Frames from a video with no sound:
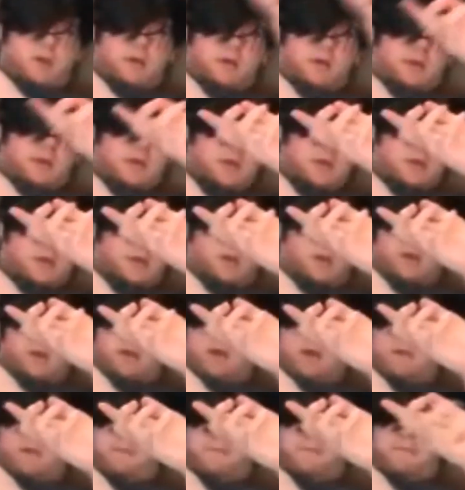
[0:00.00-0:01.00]

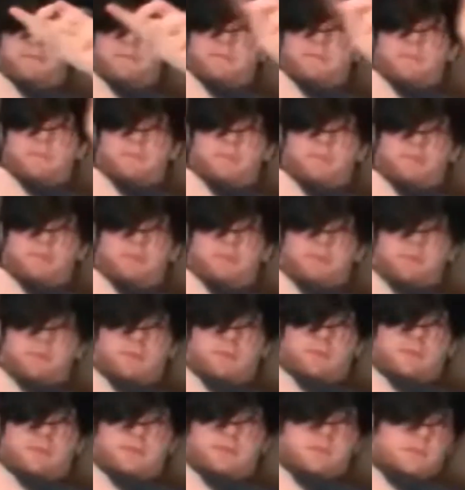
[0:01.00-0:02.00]

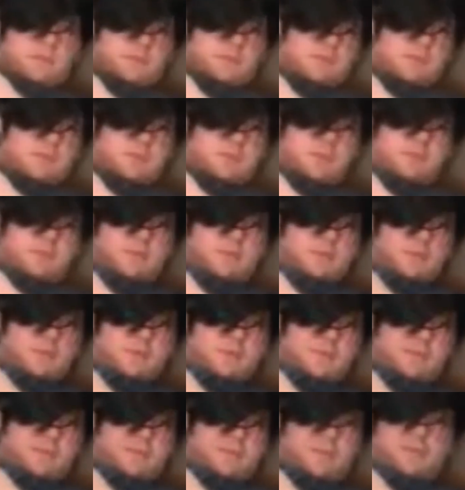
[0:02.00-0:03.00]

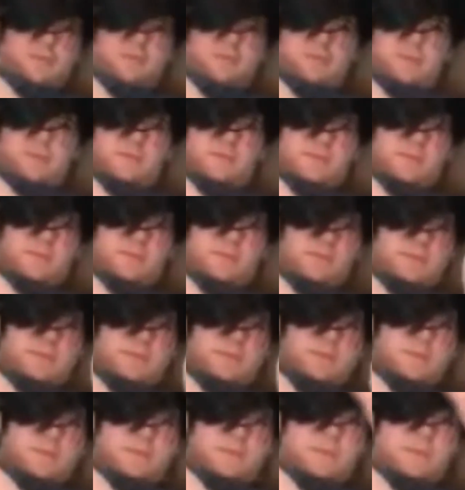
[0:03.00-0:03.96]
No words are spoken by the person on screen.